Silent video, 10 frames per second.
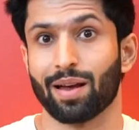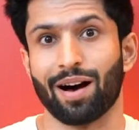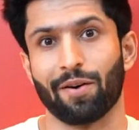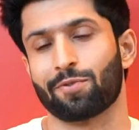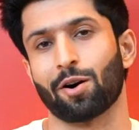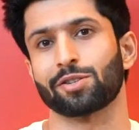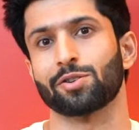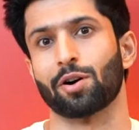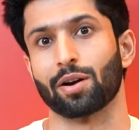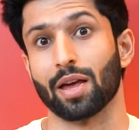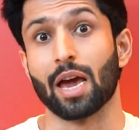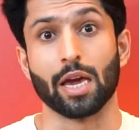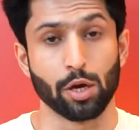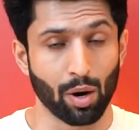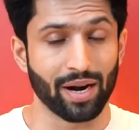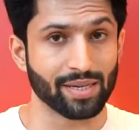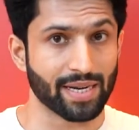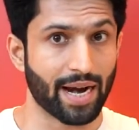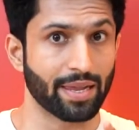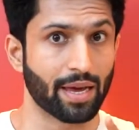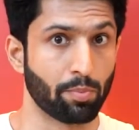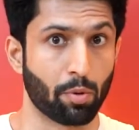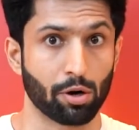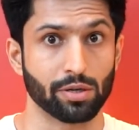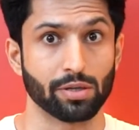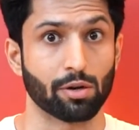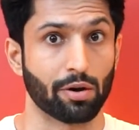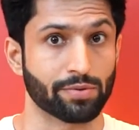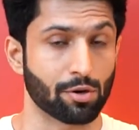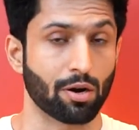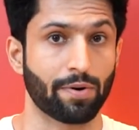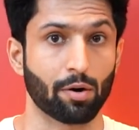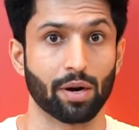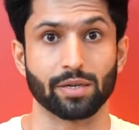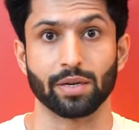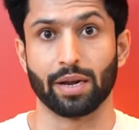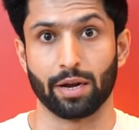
Of course not. You understand the importance of strong foundation